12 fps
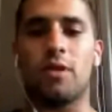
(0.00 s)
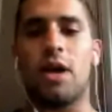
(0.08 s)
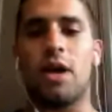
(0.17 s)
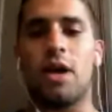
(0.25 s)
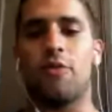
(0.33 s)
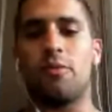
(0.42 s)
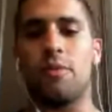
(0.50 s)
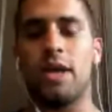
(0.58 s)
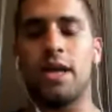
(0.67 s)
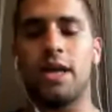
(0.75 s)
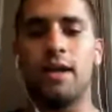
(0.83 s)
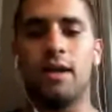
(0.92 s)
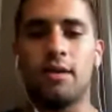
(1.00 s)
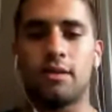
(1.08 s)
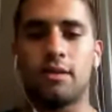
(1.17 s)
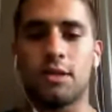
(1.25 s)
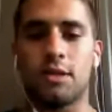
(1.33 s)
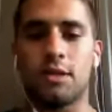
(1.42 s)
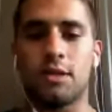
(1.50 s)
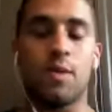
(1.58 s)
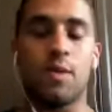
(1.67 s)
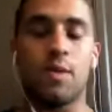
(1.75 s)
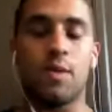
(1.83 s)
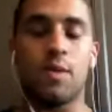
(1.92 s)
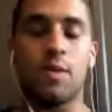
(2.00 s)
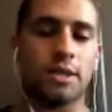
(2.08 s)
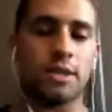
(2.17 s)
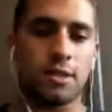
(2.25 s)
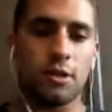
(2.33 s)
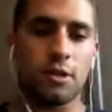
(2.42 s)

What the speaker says: allow for me to see my prosthetist a